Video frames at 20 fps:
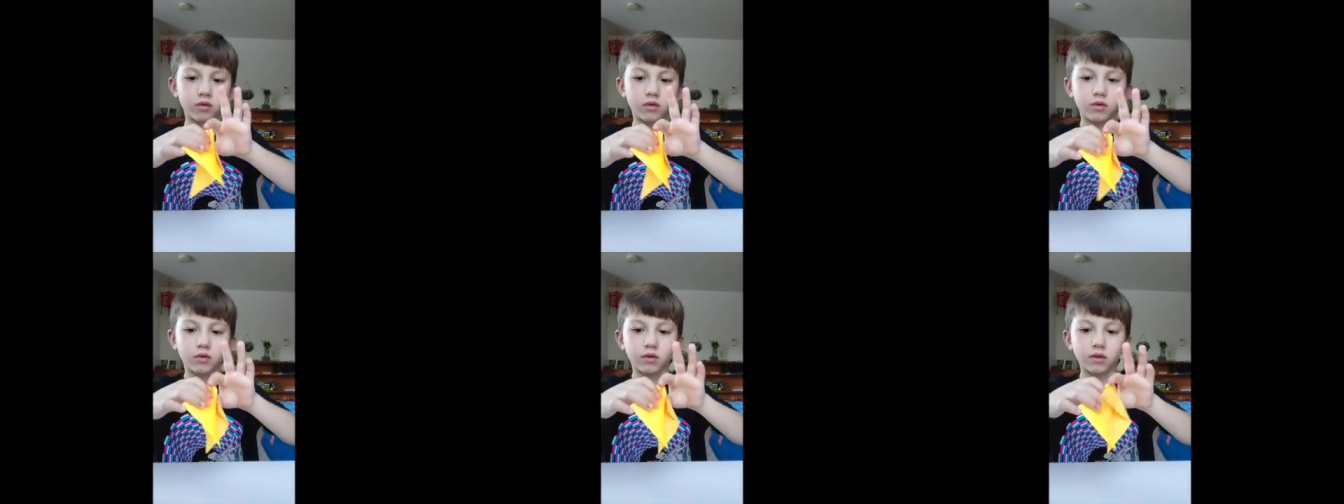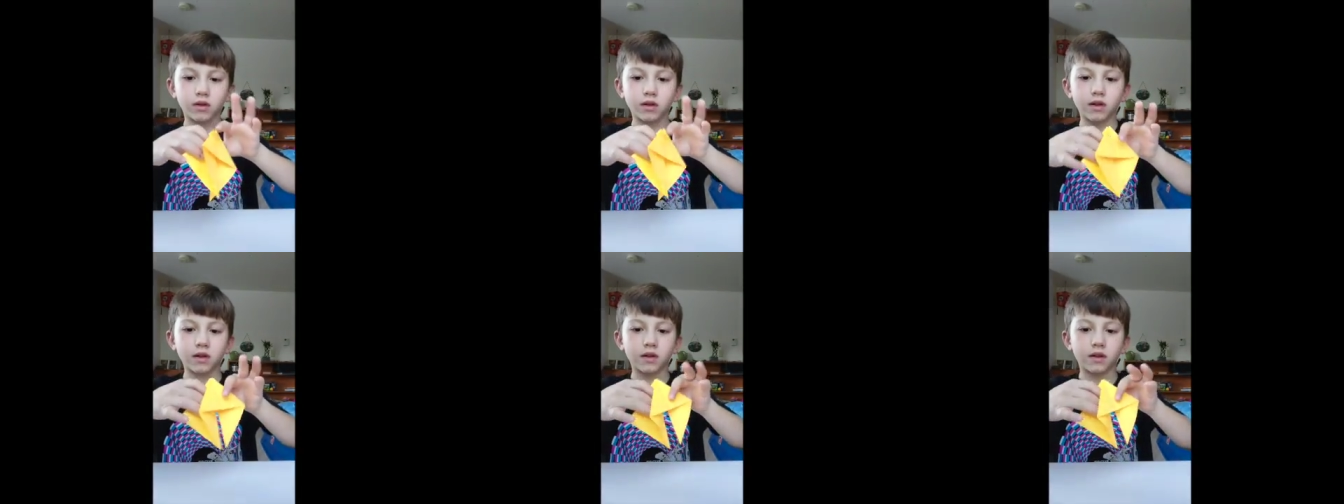hold
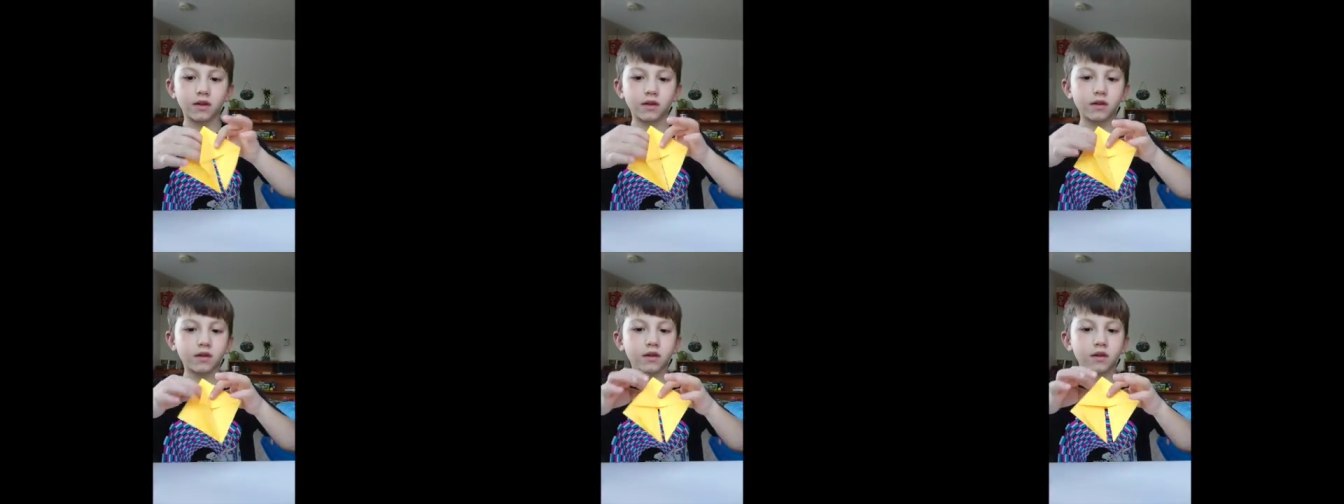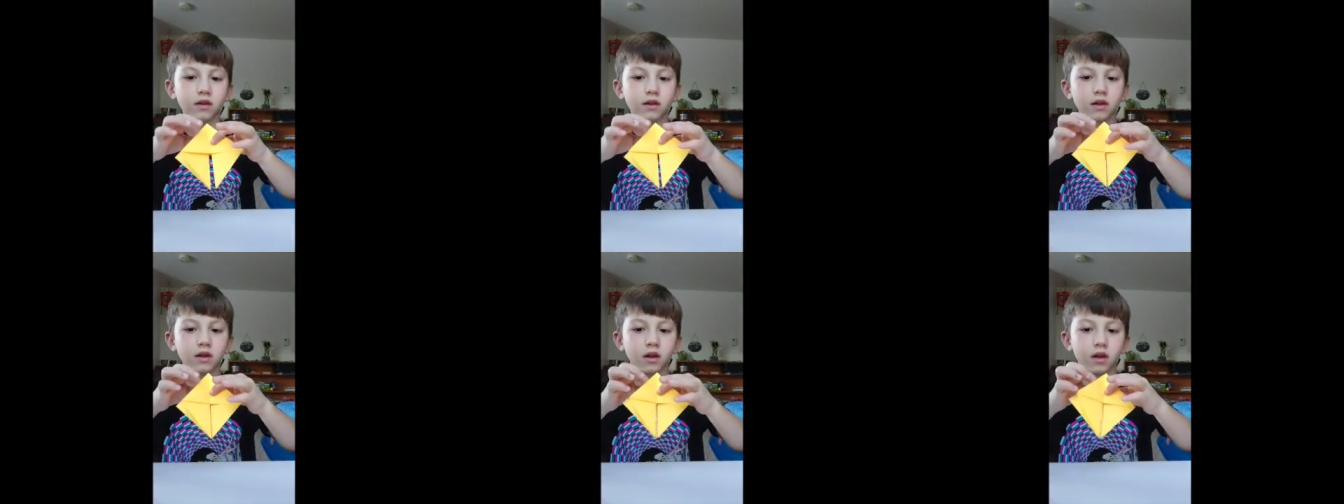it like this.
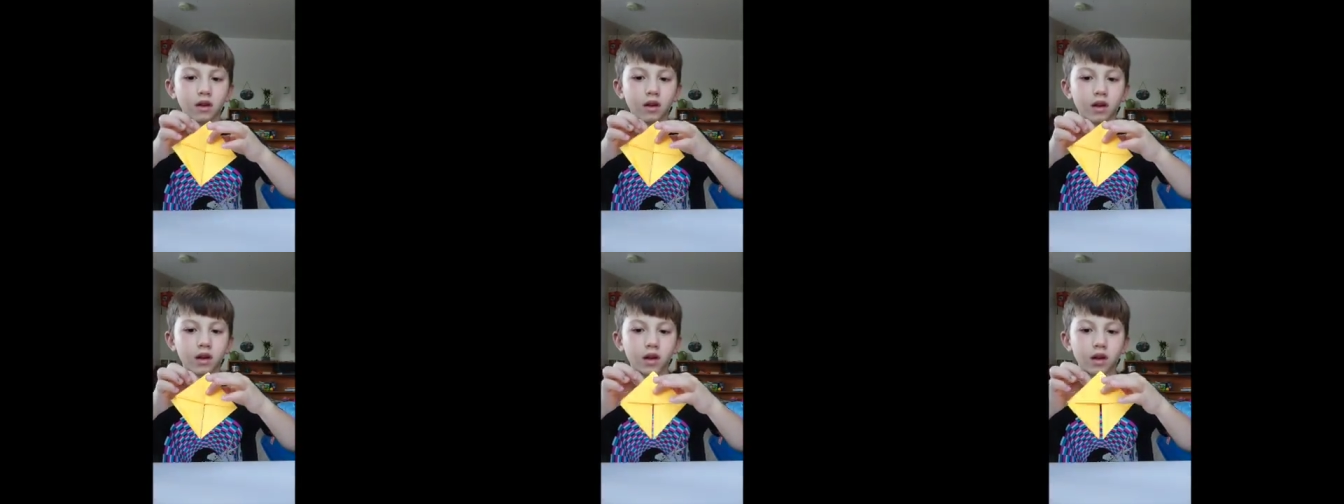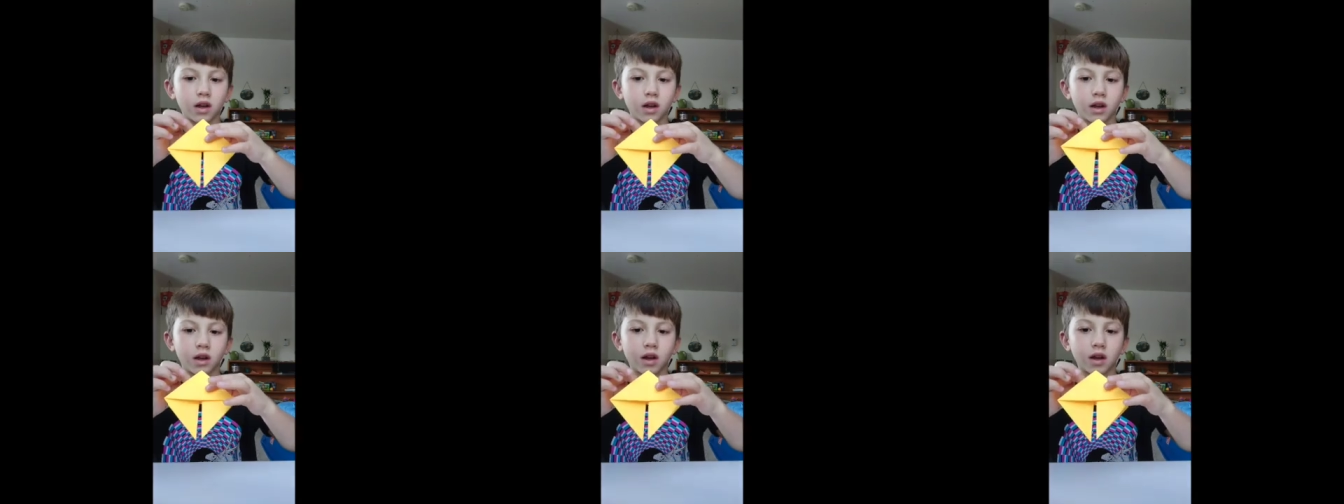
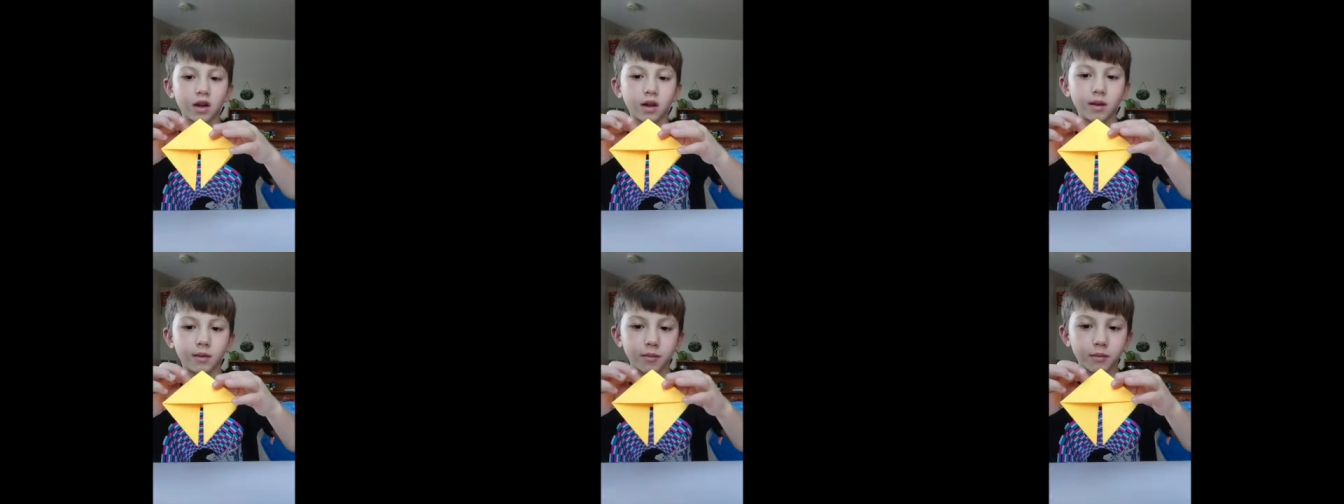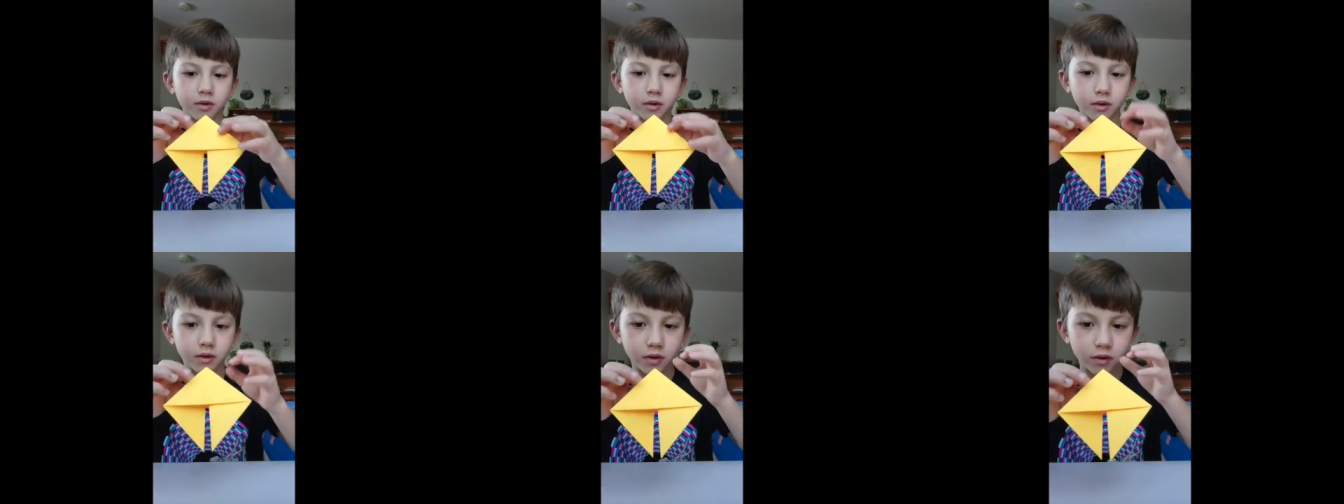
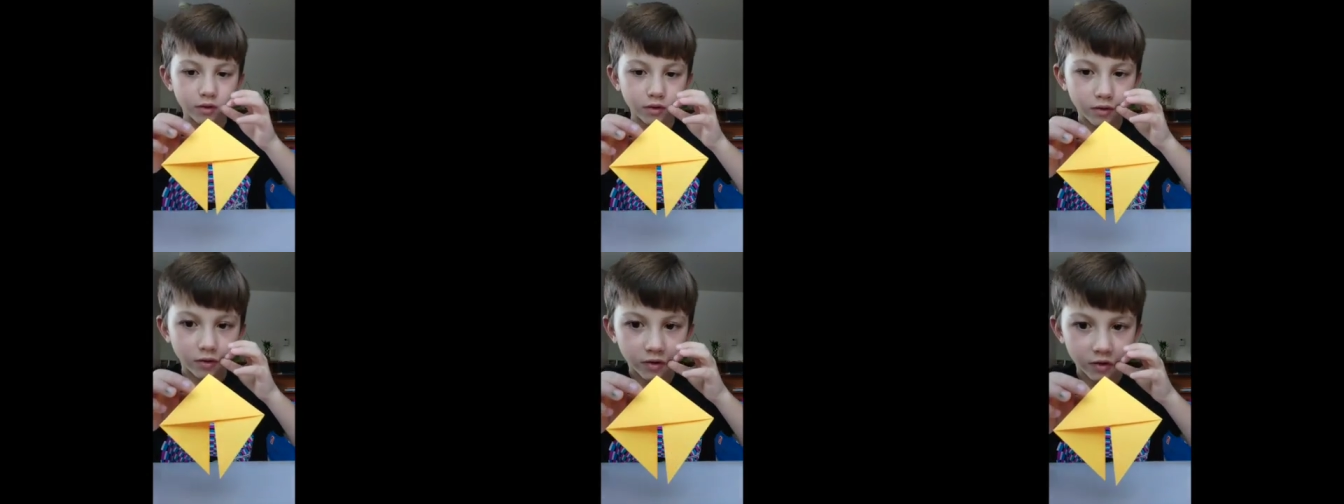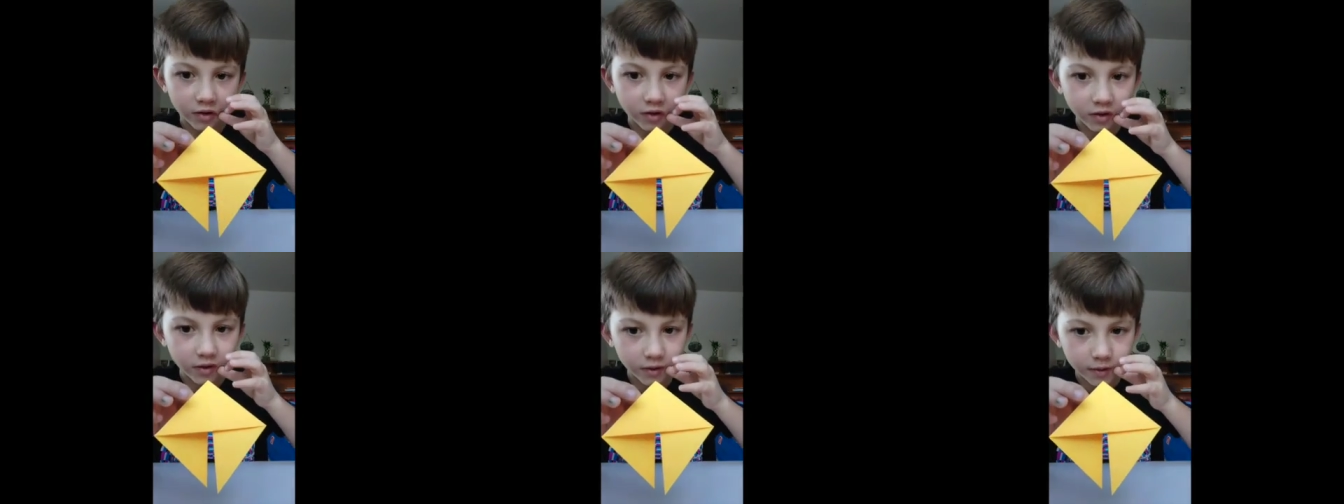I'm going to
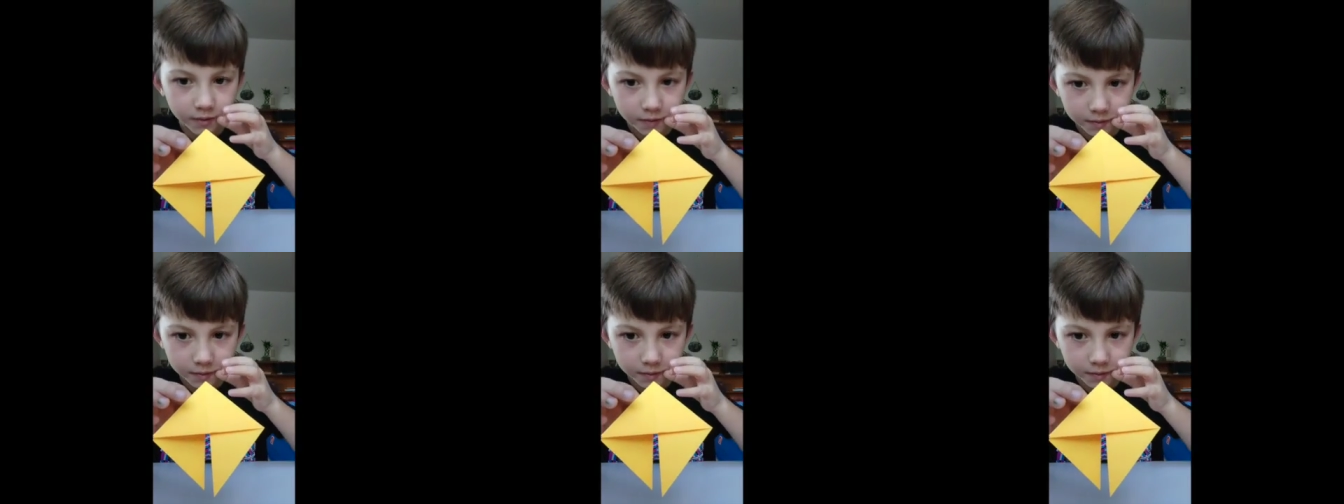just